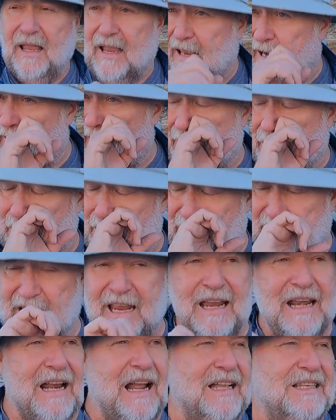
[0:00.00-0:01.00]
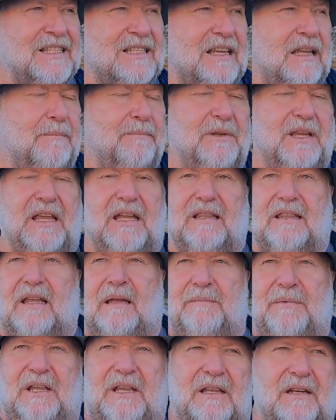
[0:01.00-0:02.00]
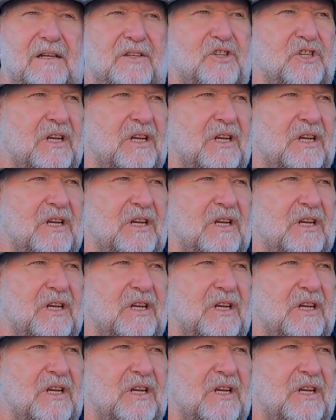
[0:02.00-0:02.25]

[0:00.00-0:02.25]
and I just cannot seem to get them to get a